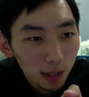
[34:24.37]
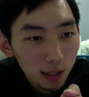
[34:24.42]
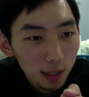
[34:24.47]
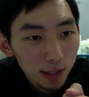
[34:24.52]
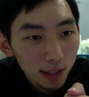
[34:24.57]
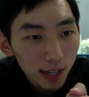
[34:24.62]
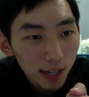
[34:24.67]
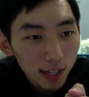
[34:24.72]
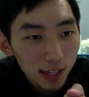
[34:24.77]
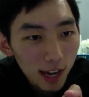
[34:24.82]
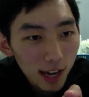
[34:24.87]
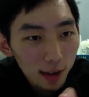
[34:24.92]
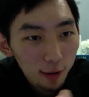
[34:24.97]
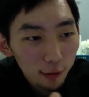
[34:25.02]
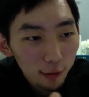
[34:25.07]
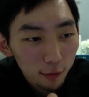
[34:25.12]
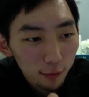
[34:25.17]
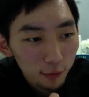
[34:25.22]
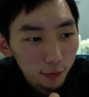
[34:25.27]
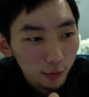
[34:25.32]
Stay
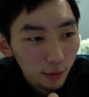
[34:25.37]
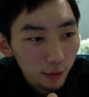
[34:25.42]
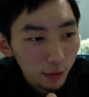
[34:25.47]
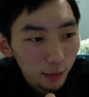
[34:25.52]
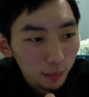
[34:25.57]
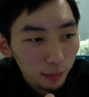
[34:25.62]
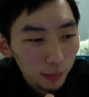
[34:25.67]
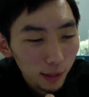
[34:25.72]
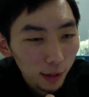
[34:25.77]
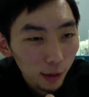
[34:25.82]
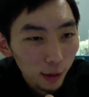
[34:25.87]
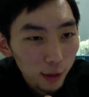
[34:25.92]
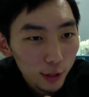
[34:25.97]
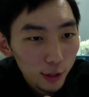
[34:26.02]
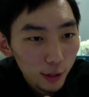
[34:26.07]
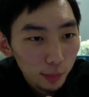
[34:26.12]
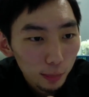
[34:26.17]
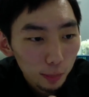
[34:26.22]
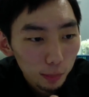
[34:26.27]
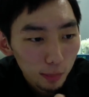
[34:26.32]
safe. Be
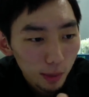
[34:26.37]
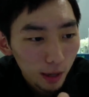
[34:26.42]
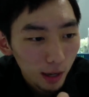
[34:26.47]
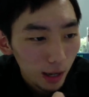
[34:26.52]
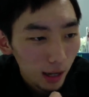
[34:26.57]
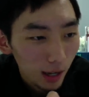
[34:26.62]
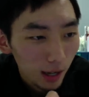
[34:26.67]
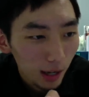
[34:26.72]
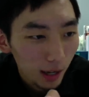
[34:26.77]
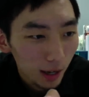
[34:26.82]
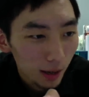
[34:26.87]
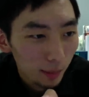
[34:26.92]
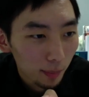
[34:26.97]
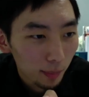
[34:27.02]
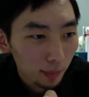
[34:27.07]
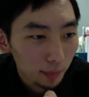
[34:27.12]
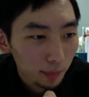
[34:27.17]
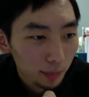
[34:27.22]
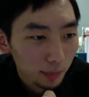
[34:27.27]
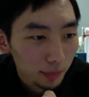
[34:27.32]
awesome. I
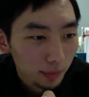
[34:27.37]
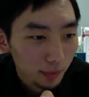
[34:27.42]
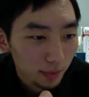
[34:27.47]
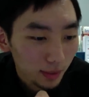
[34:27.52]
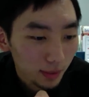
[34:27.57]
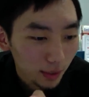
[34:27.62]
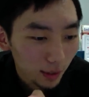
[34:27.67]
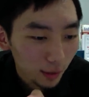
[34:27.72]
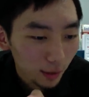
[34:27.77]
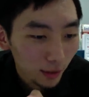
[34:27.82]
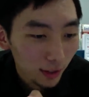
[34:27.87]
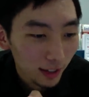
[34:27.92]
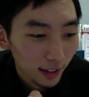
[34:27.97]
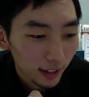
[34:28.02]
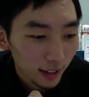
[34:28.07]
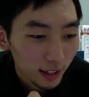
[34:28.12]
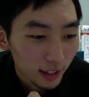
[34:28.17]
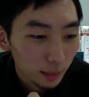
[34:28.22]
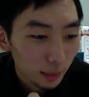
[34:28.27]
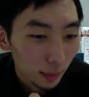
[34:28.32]
feel like
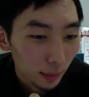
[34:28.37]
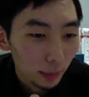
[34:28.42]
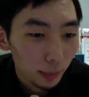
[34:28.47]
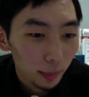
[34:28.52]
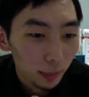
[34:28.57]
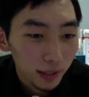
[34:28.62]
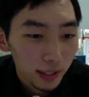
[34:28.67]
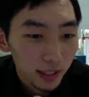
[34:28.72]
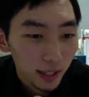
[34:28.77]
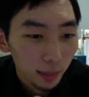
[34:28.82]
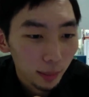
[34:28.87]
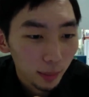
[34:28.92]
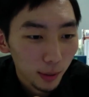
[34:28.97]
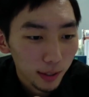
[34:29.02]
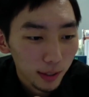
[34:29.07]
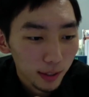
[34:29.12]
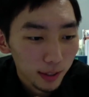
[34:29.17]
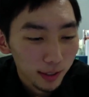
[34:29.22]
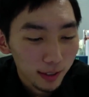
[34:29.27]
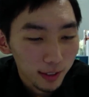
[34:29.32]
that's probably some
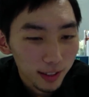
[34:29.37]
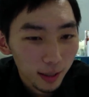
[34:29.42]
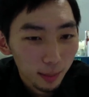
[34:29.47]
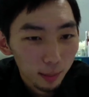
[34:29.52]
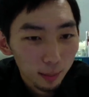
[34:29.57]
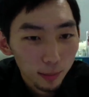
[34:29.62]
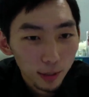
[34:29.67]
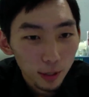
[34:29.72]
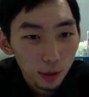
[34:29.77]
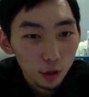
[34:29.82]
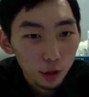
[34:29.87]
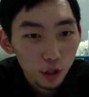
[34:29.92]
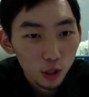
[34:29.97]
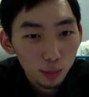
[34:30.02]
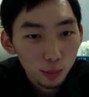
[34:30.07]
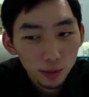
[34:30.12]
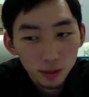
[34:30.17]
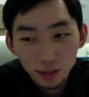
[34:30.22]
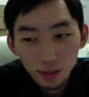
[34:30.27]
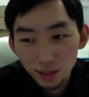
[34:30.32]

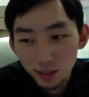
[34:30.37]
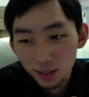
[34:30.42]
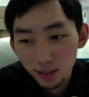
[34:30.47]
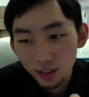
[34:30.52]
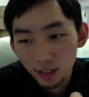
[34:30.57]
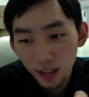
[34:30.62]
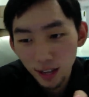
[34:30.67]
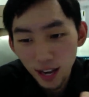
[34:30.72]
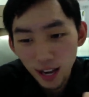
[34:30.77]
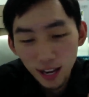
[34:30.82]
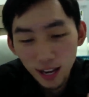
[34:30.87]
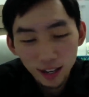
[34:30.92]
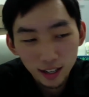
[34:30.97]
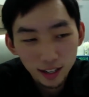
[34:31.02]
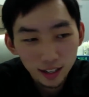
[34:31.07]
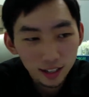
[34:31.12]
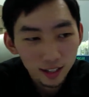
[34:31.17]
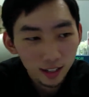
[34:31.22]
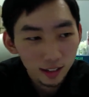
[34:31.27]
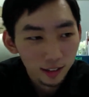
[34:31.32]
YouTuber's
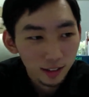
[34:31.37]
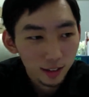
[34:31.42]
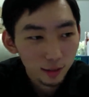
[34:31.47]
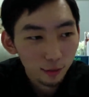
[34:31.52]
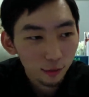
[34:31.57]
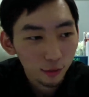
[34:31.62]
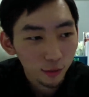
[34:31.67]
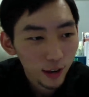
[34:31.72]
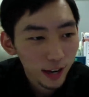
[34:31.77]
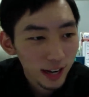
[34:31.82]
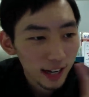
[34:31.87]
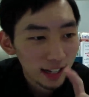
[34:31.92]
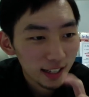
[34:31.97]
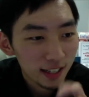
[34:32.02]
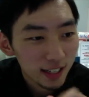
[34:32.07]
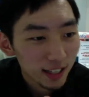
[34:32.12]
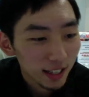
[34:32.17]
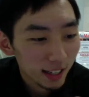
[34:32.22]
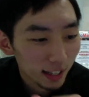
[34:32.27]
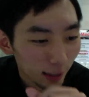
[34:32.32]
end
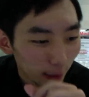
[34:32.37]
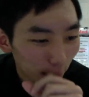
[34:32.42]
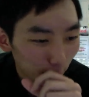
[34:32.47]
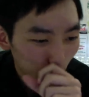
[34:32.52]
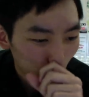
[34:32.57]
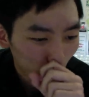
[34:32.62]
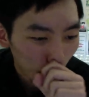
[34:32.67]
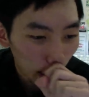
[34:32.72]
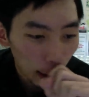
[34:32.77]
phrase, you know.